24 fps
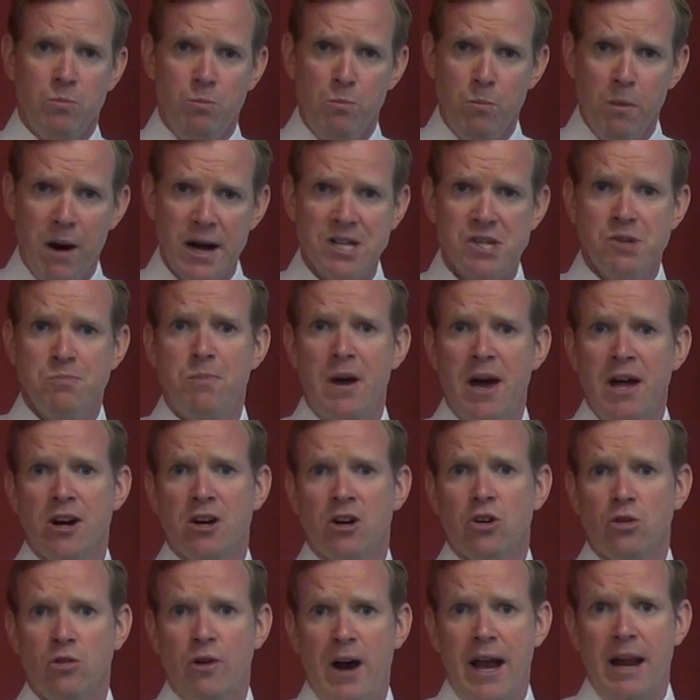much better
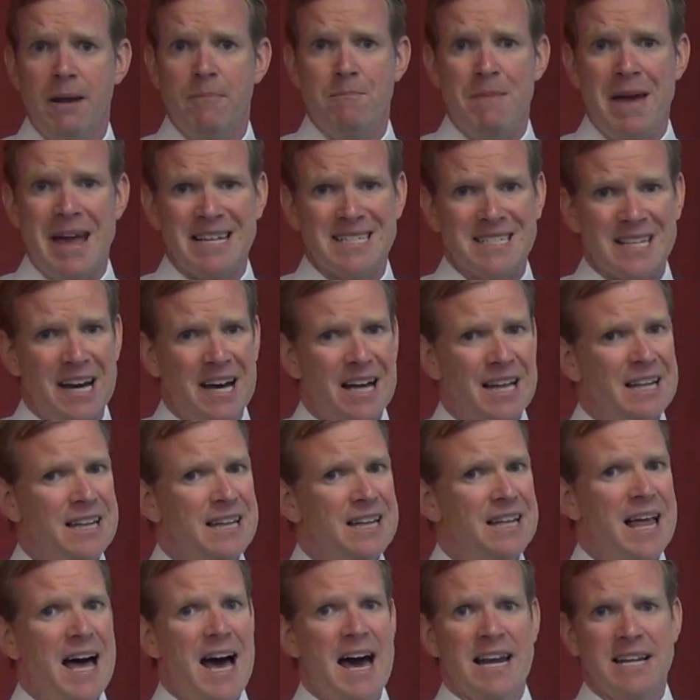credit, makes a
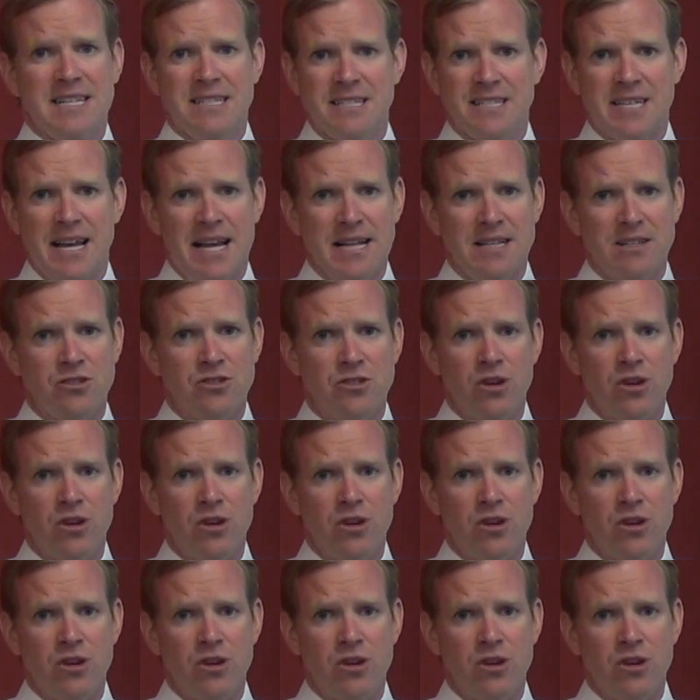lot of sense.